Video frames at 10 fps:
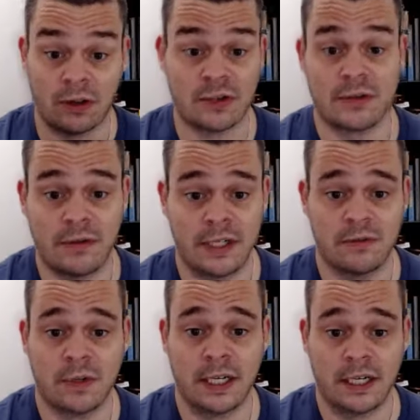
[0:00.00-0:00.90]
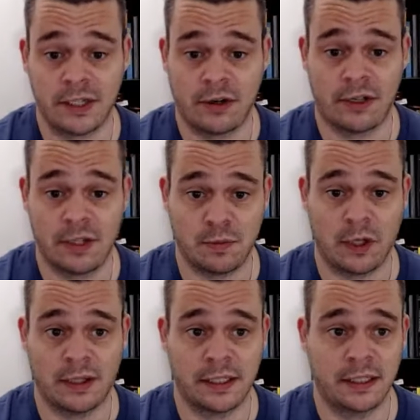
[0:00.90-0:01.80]
also the reason why I started this
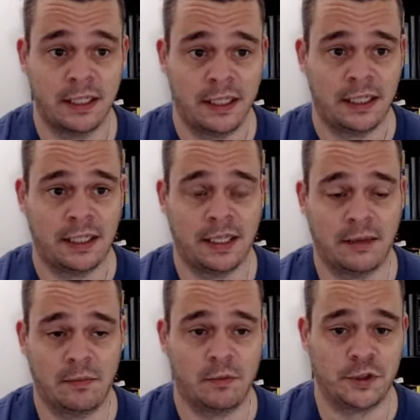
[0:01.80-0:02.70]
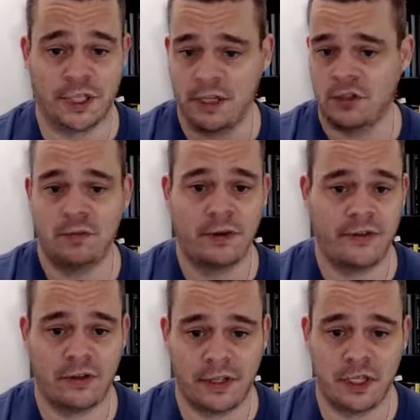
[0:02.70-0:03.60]
blog, which I assume
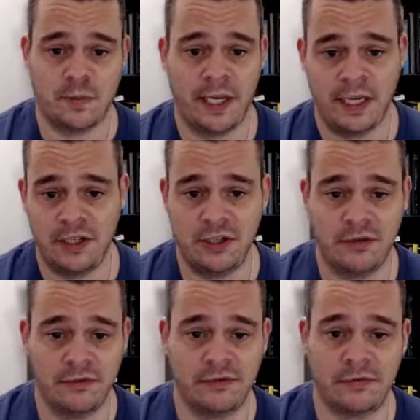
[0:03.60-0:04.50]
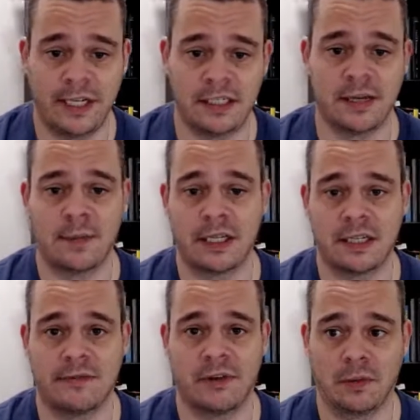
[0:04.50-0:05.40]
if you're on this page, you've read some of the
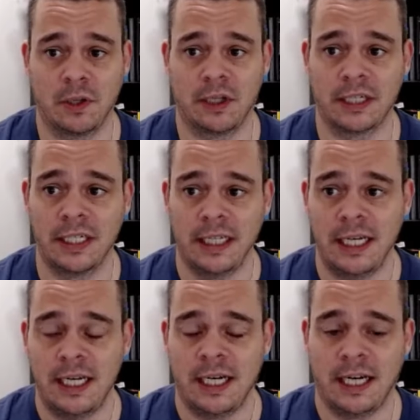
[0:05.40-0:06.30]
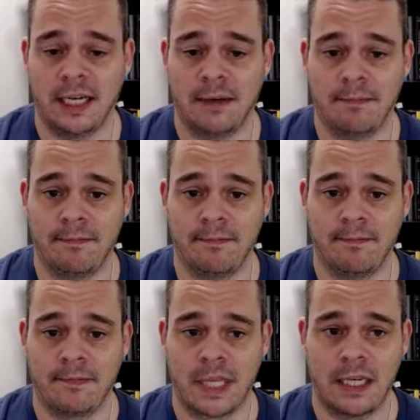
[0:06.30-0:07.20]
stuff on the blog,
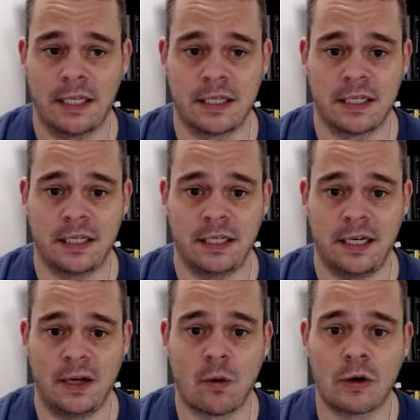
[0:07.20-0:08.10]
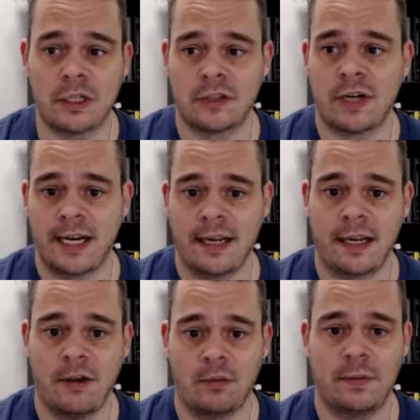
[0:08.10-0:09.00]
is in order to try to
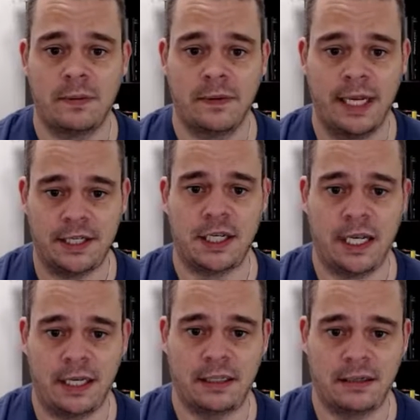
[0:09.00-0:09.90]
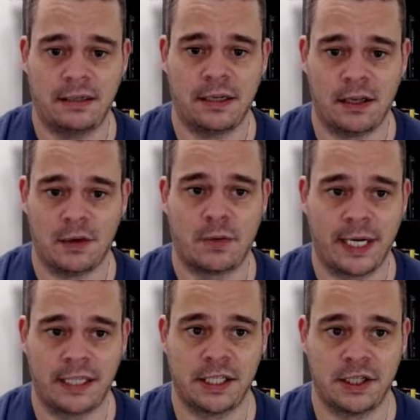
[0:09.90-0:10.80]
help educate other
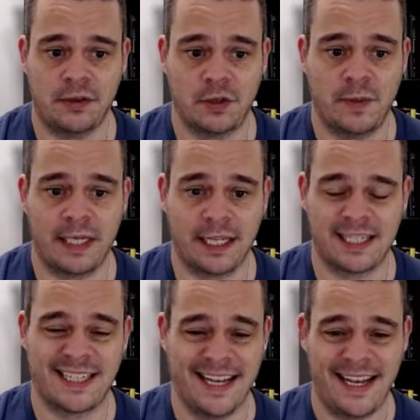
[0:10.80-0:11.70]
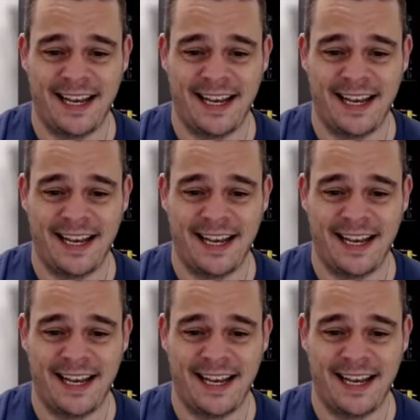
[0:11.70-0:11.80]
practitioners. Because